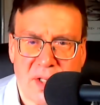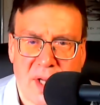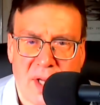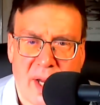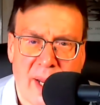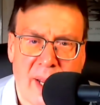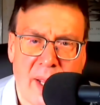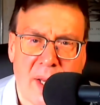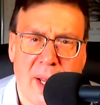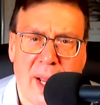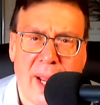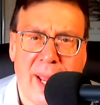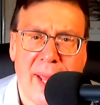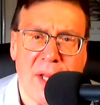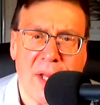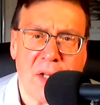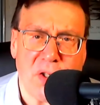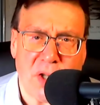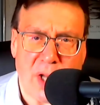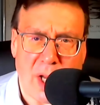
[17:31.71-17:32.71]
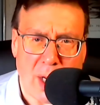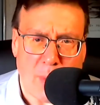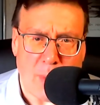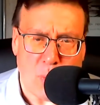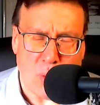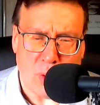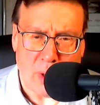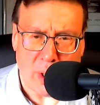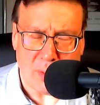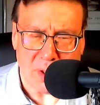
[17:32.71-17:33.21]
I had a job
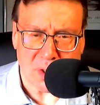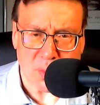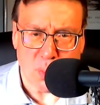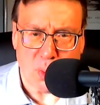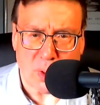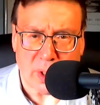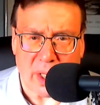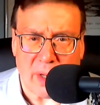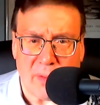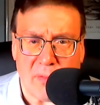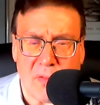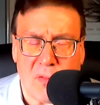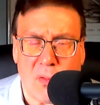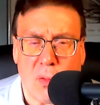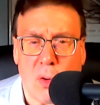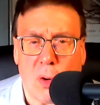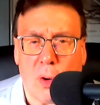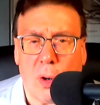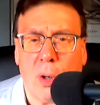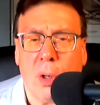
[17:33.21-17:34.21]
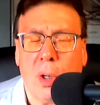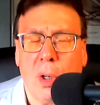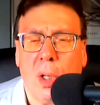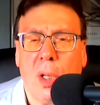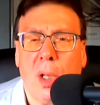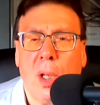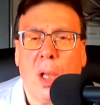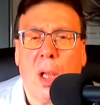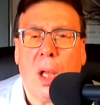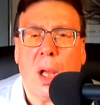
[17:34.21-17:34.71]
where I was working for
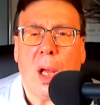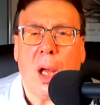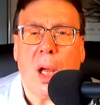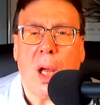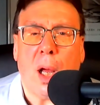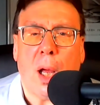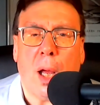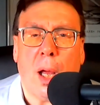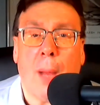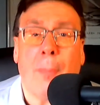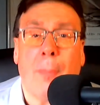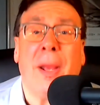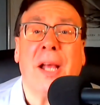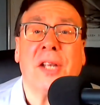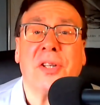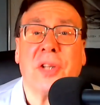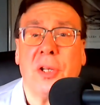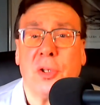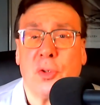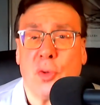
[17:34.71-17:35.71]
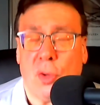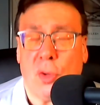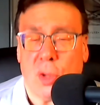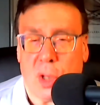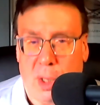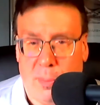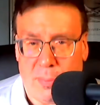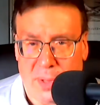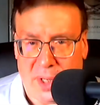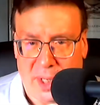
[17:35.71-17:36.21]
a pest control
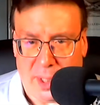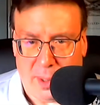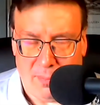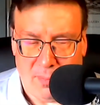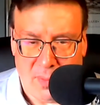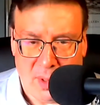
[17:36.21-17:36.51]
company.